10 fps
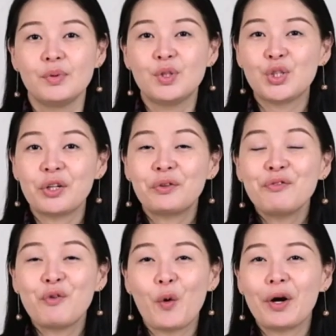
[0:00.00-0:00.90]

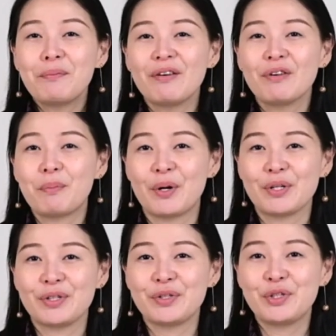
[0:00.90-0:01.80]
General forum of a
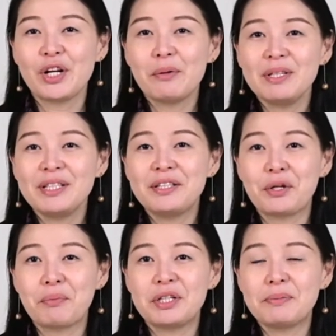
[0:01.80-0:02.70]
person shall be
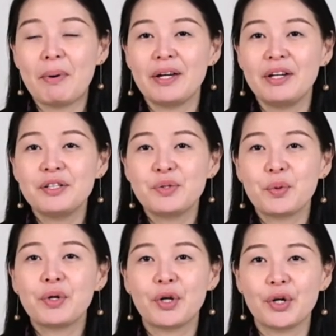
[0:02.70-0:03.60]
determined by his
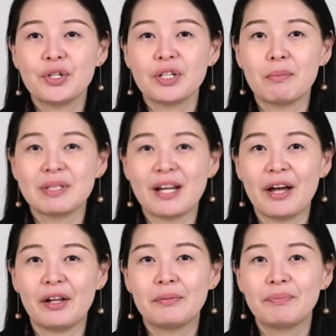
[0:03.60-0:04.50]
or her
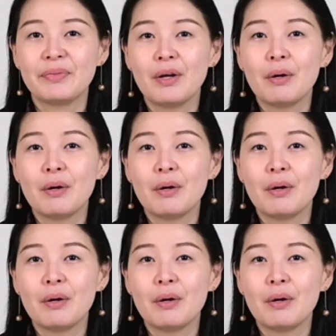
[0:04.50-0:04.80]
domicile,